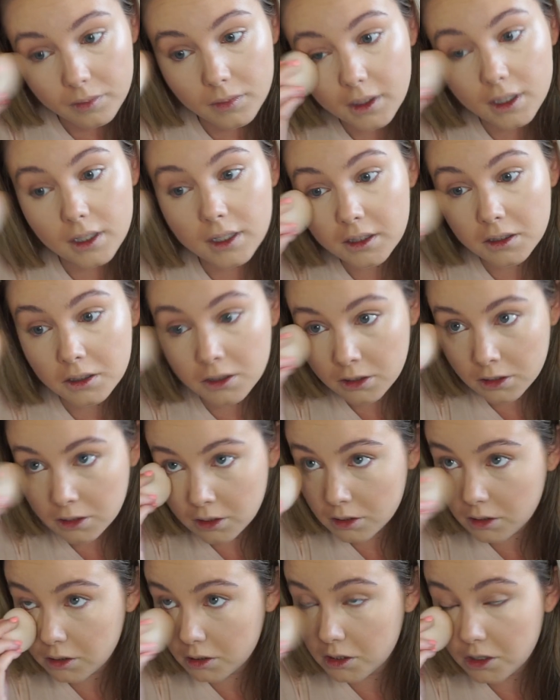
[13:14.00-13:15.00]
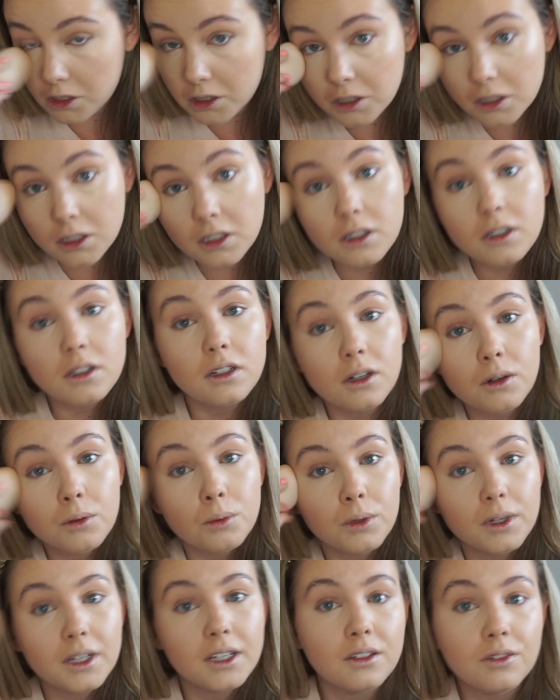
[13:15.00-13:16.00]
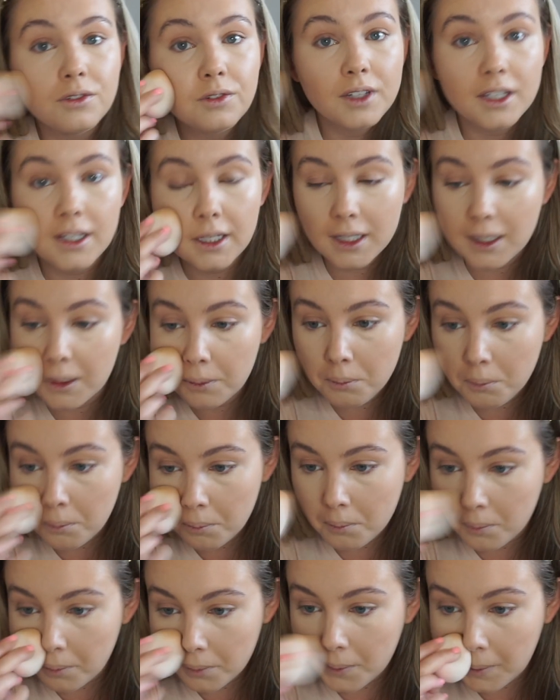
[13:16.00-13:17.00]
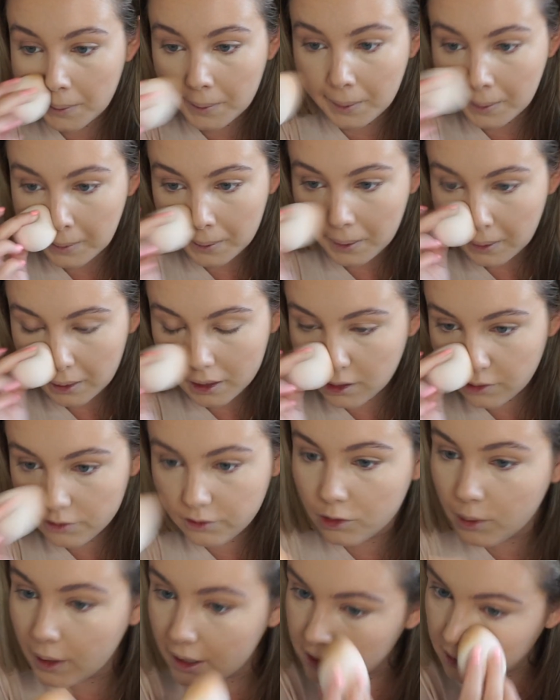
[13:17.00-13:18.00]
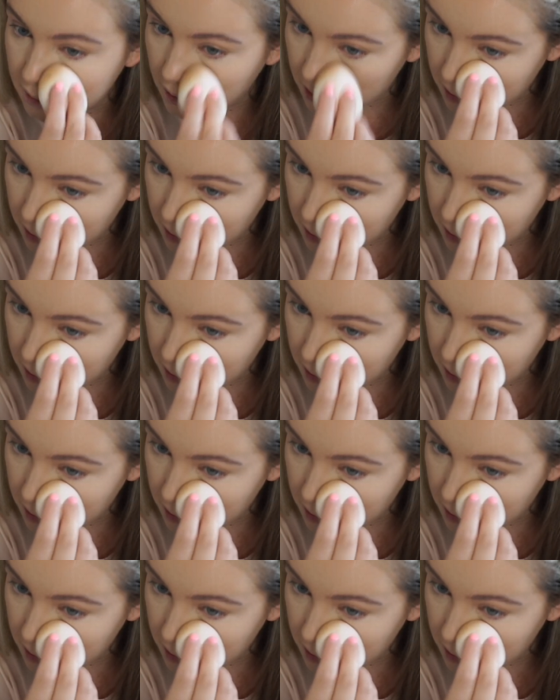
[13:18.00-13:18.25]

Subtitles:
it's such a weird feeling. And you've always got